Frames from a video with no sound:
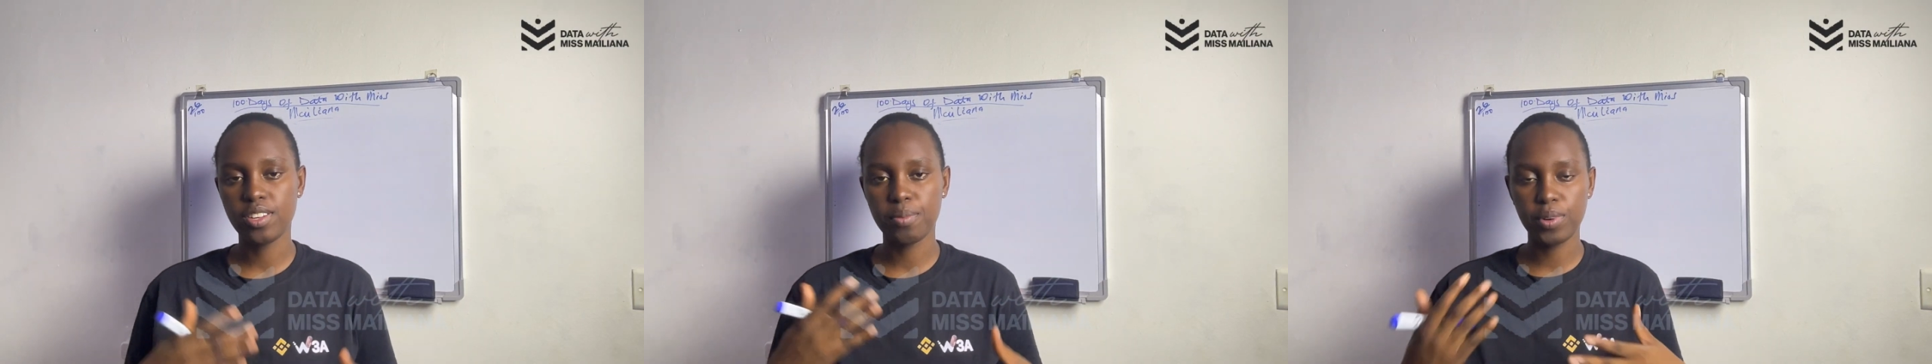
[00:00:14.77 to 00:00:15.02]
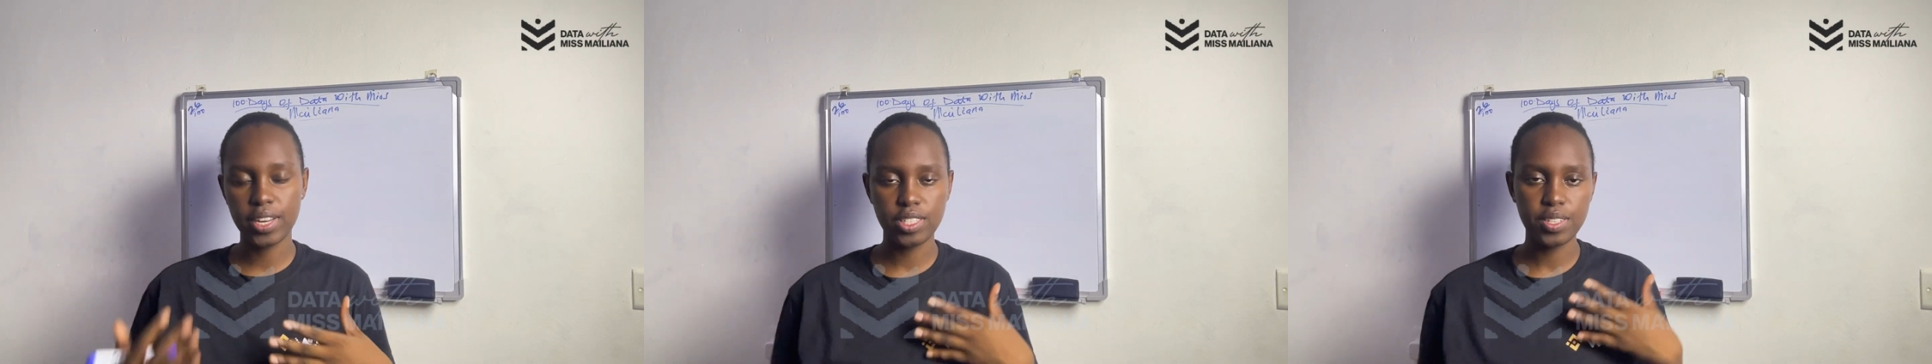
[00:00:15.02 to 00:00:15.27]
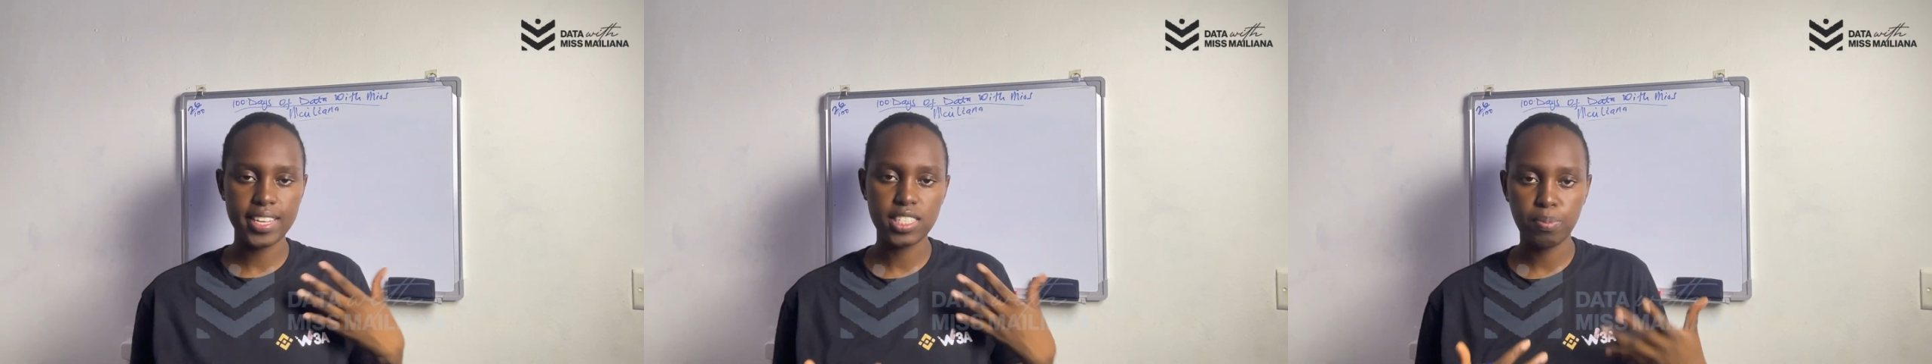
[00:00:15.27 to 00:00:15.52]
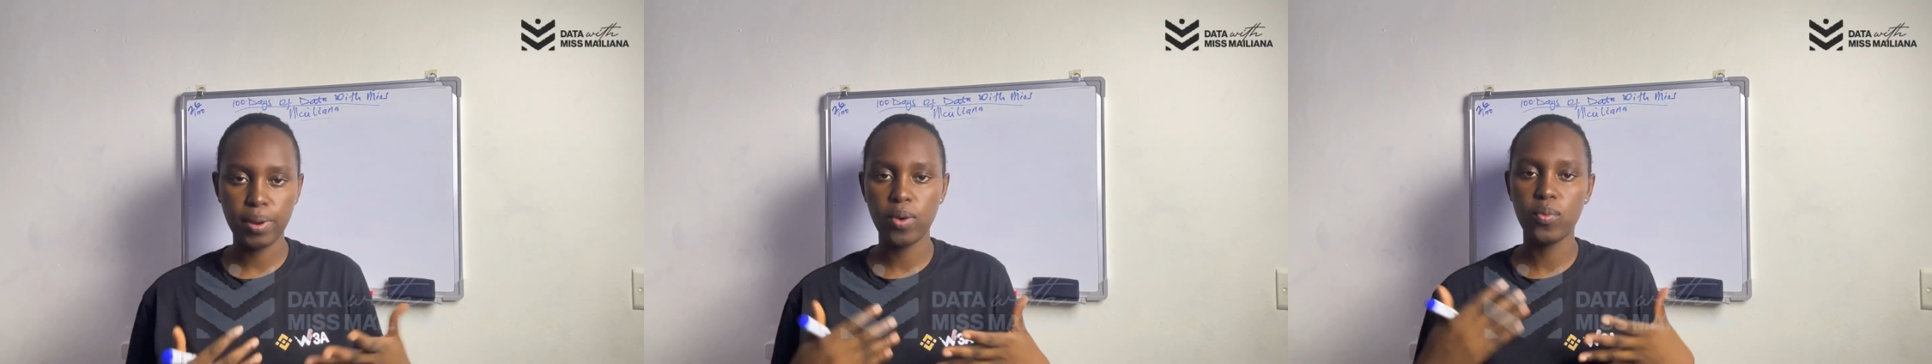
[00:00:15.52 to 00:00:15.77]
so I'm going to
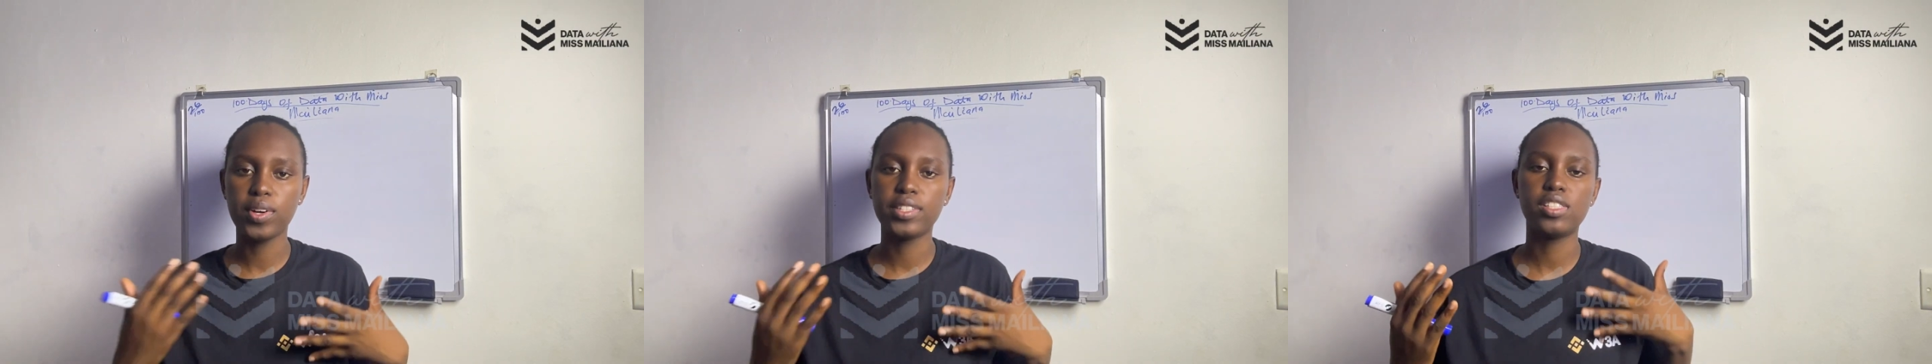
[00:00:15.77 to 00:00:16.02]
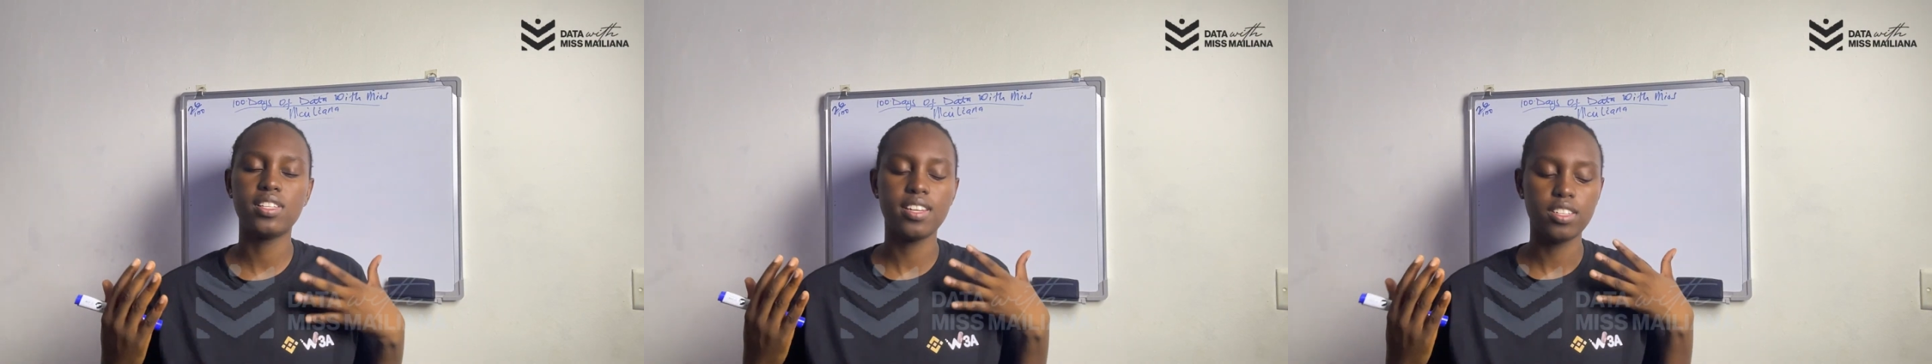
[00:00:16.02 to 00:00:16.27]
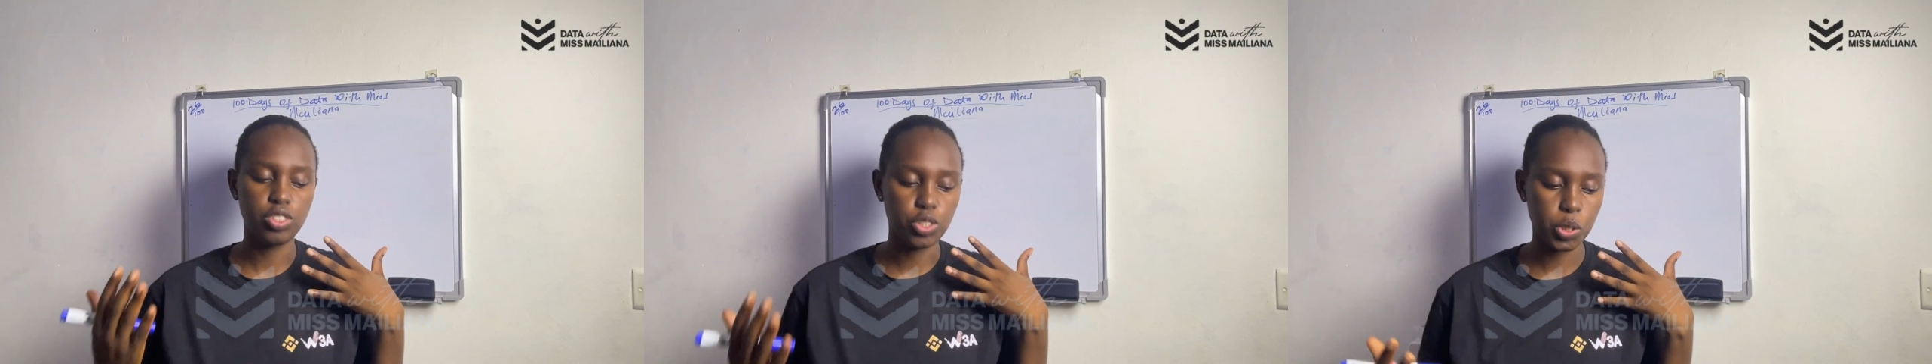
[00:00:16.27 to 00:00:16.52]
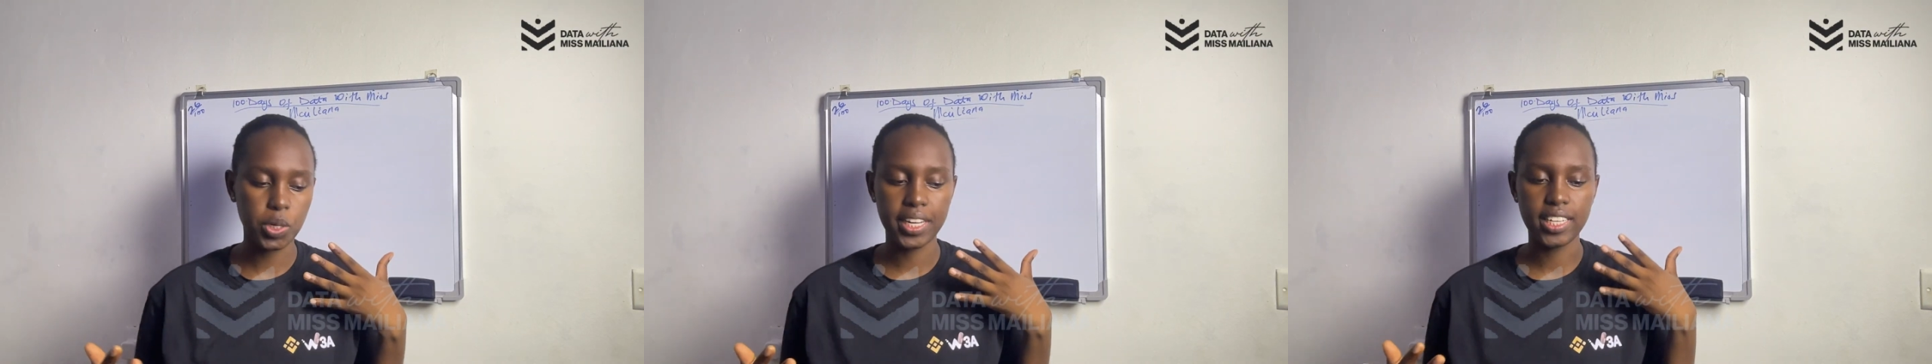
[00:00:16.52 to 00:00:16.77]
explain what the
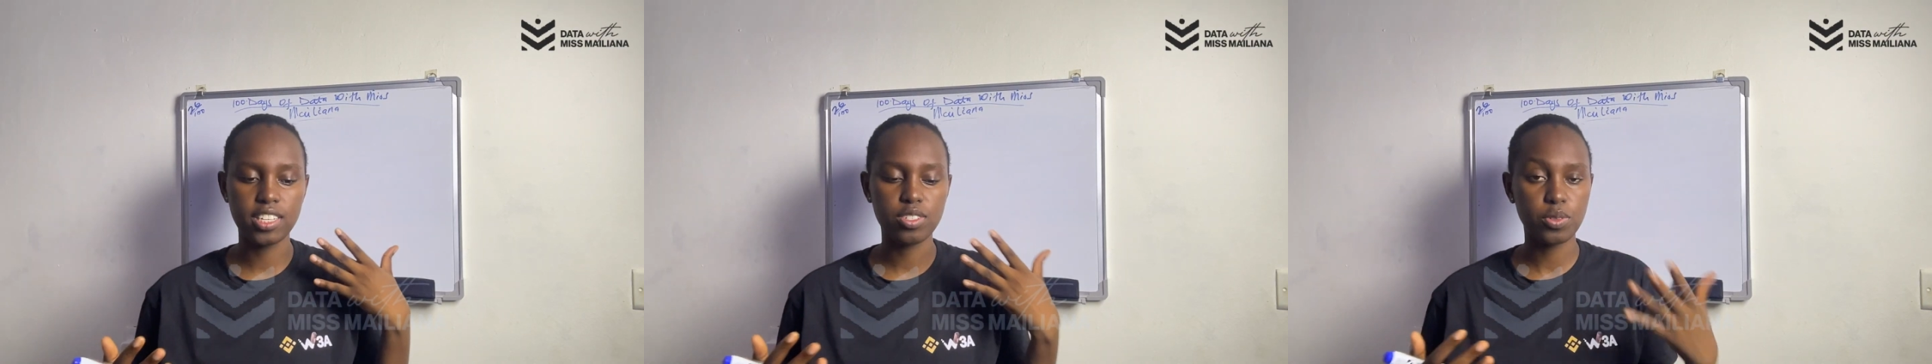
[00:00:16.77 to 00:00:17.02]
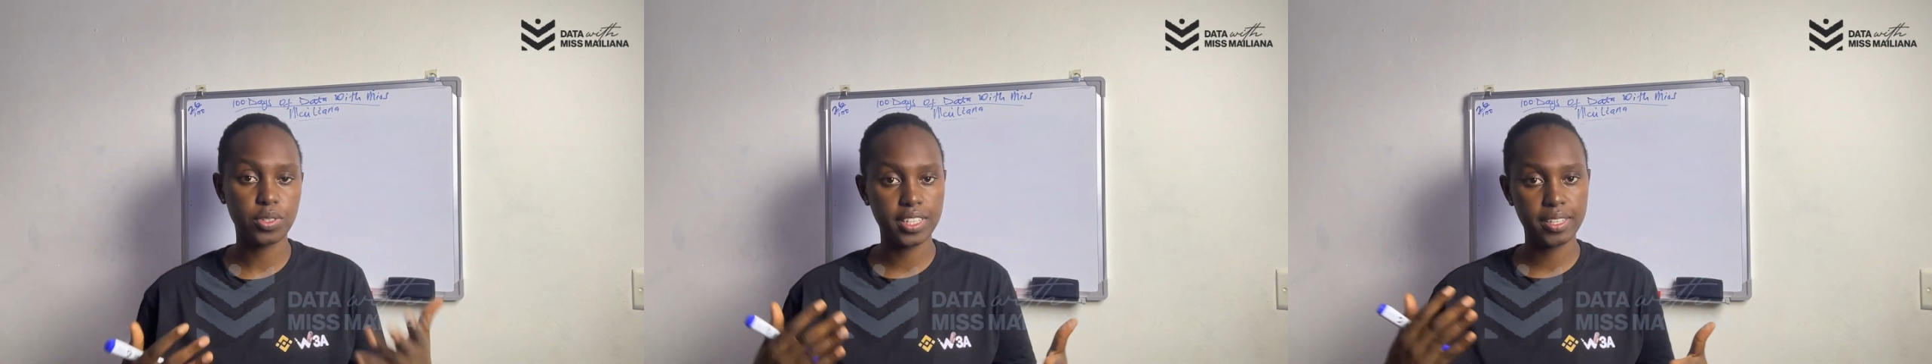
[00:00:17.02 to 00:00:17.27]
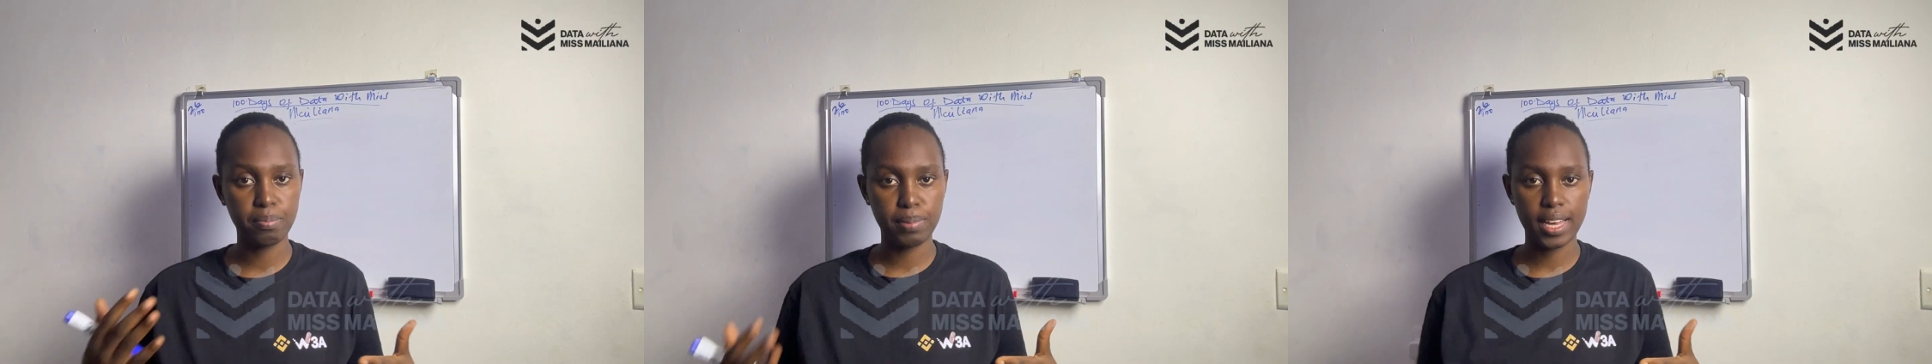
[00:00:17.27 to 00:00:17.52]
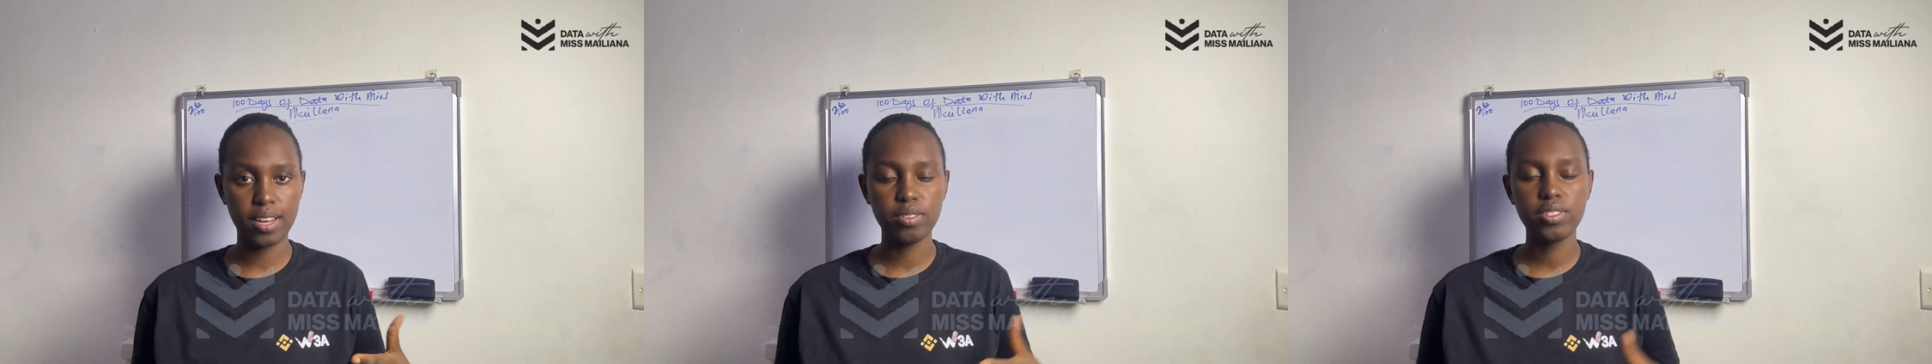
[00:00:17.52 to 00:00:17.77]
join is all
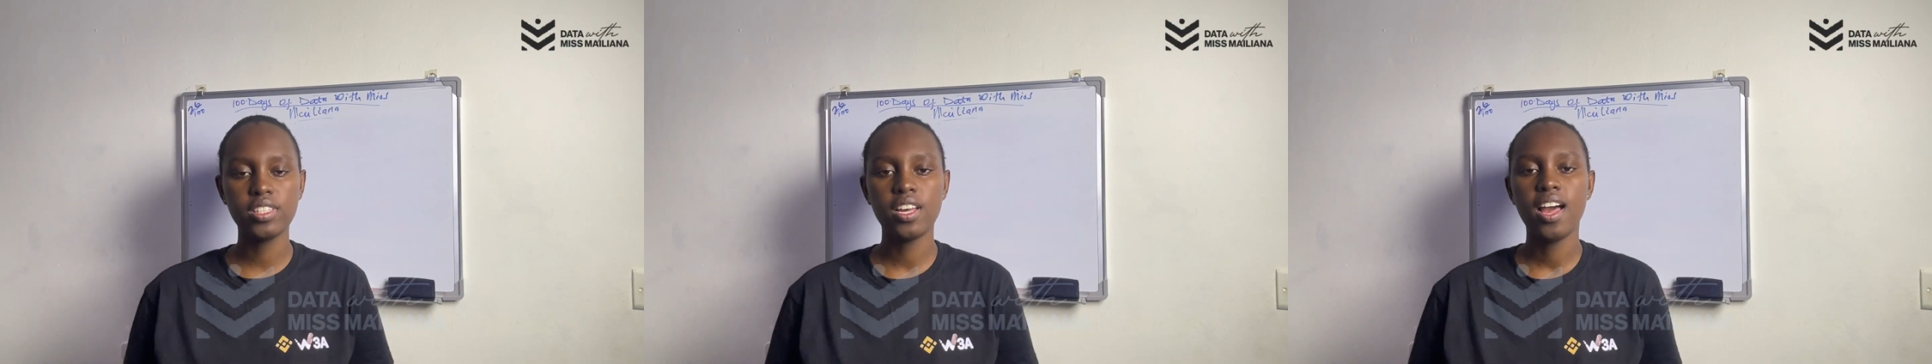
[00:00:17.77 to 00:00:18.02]
about